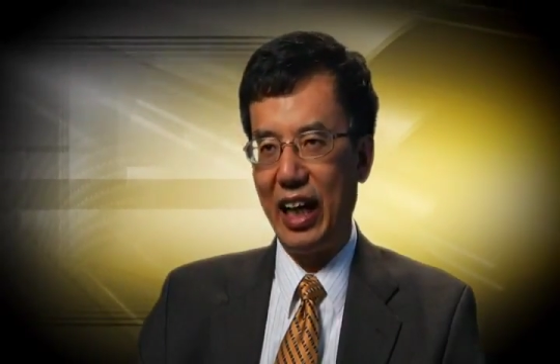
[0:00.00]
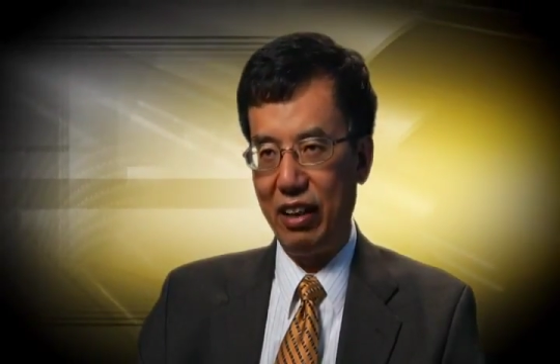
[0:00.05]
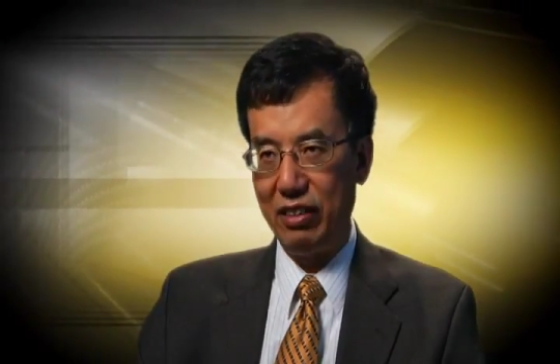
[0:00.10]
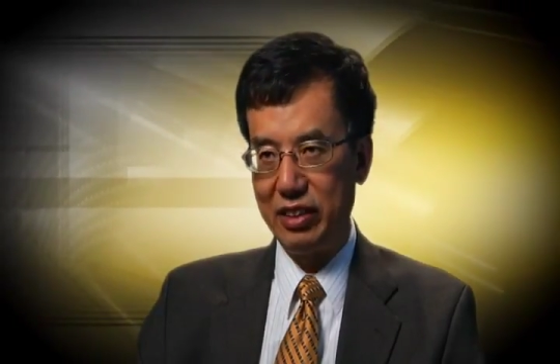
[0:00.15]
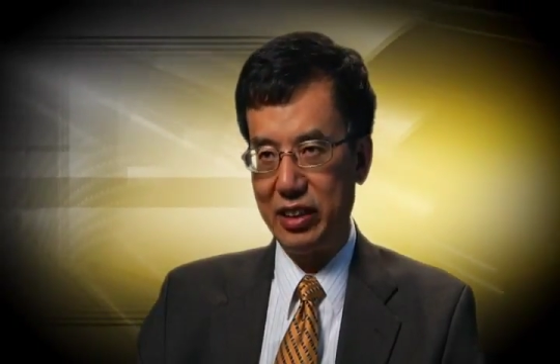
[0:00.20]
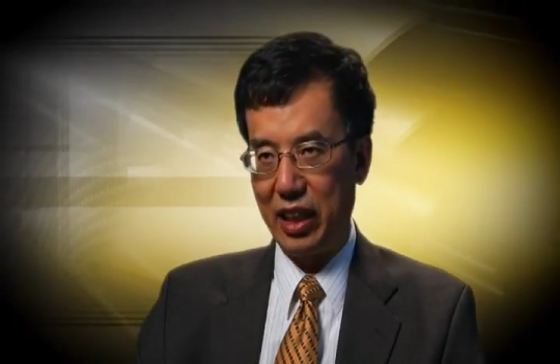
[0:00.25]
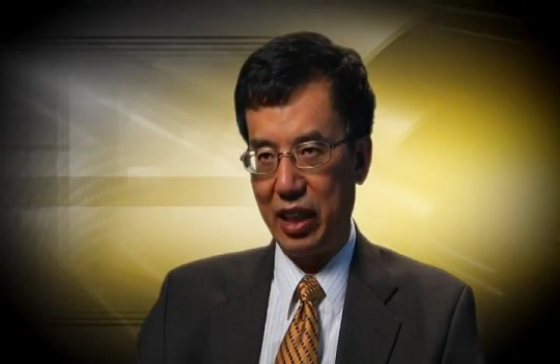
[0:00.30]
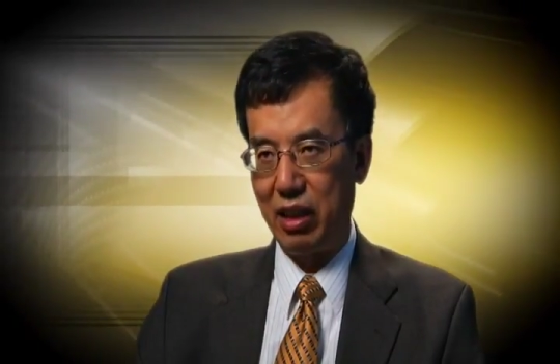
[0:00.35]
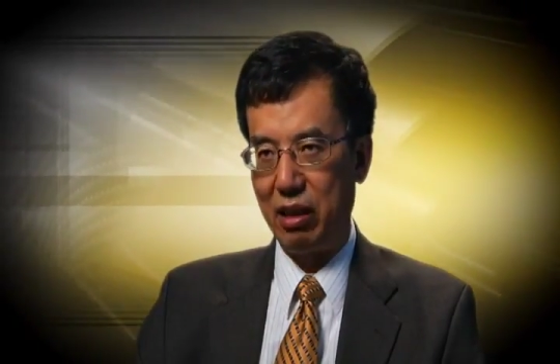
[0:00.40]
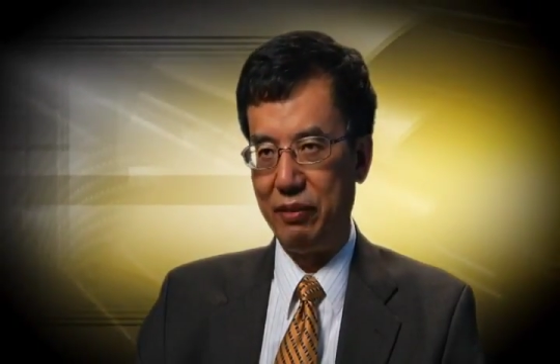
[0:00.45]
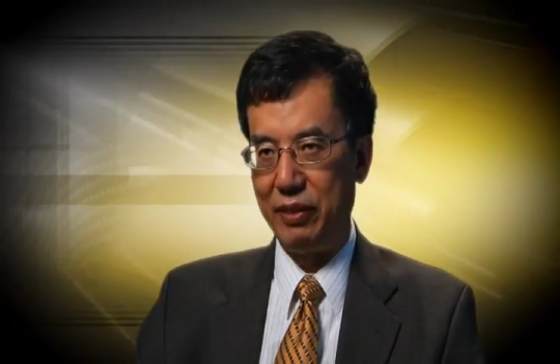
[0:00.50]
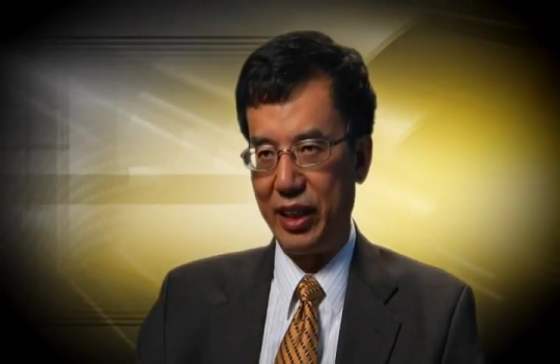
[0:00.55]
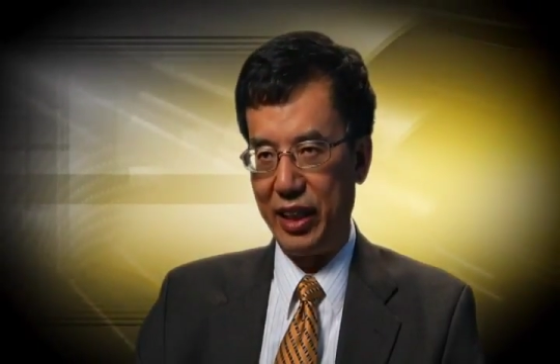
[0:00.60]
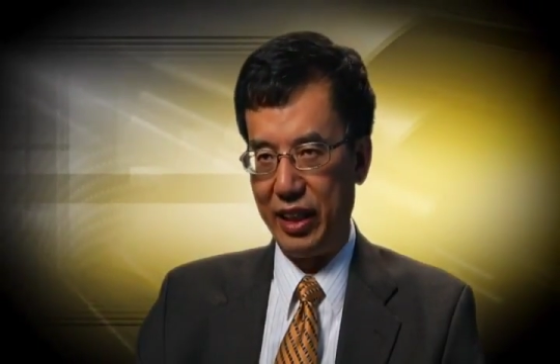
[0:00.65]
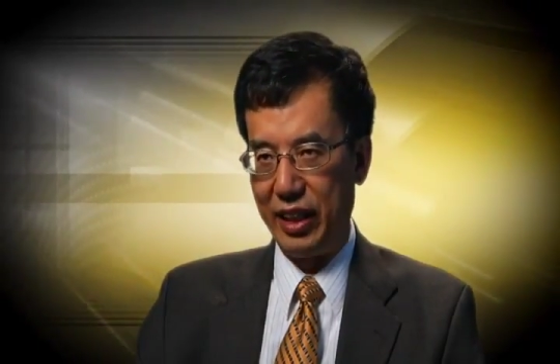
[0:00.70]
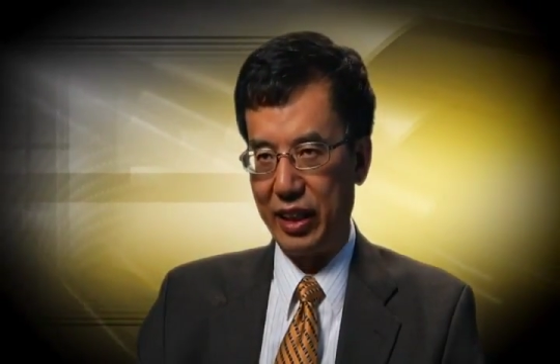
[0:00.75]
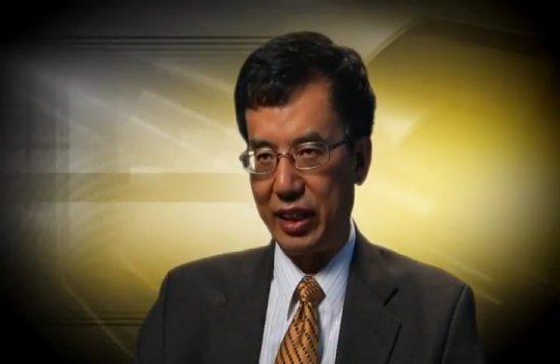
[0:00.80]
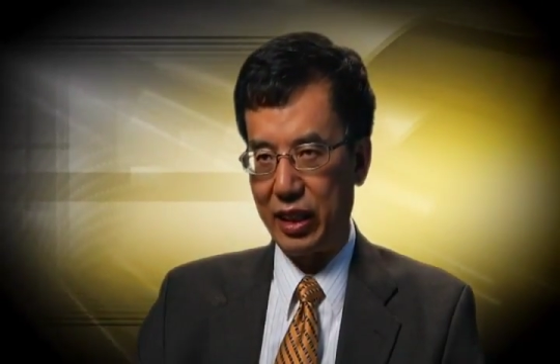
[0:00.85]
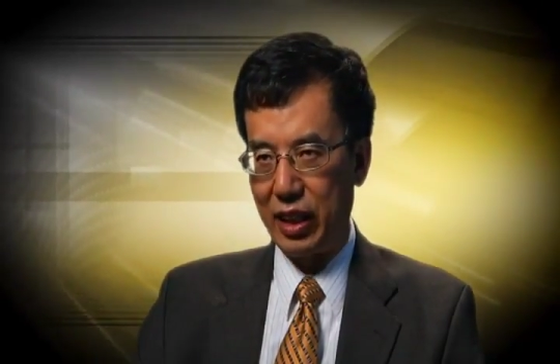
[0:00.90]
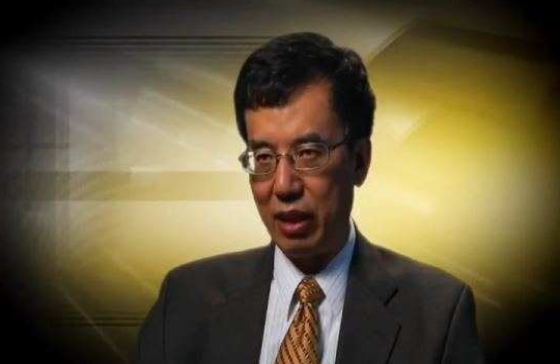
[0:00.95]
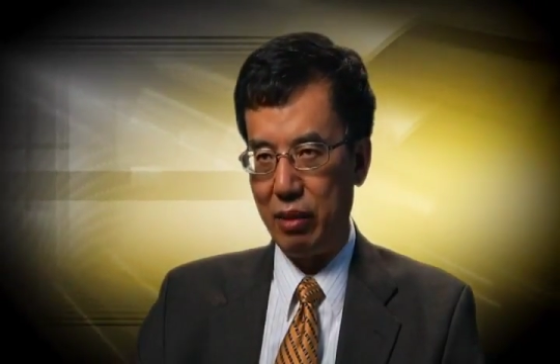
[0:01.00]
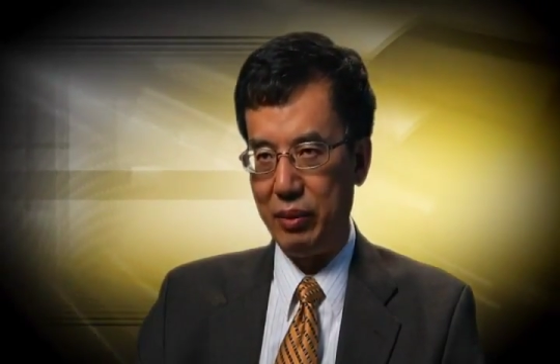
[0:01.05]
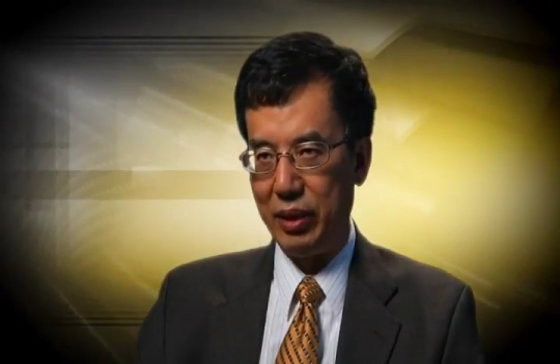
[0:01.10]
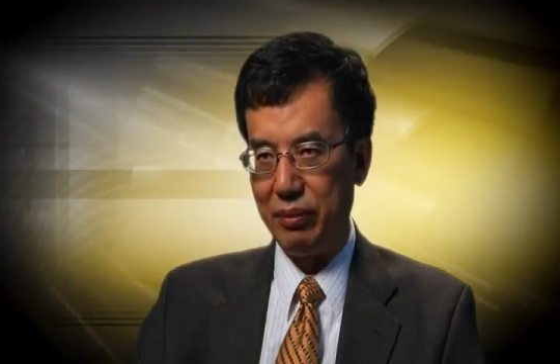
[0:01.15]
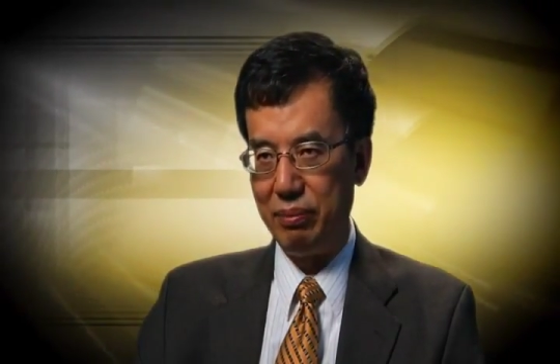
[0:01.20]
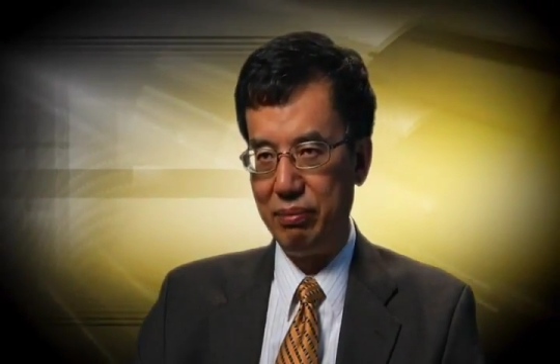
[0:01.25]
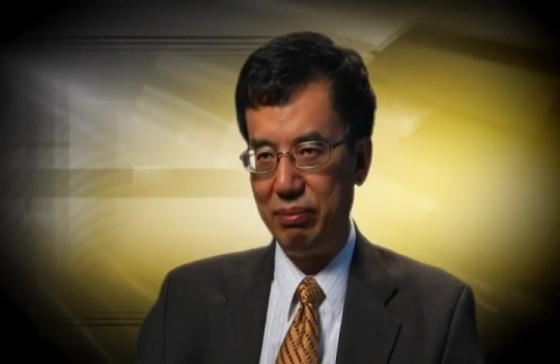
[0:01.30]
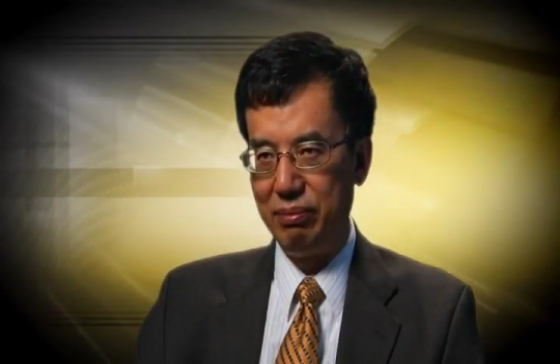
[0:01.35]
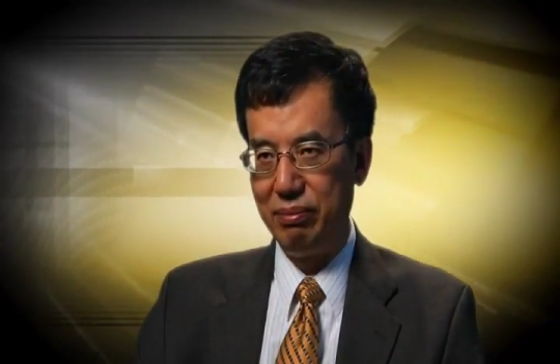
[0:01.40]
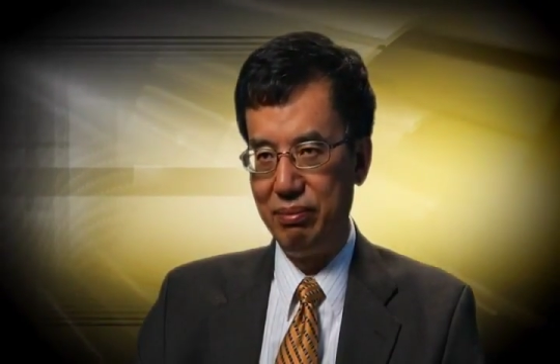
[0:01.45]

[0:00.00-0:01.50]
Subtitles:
outside of an air cabin.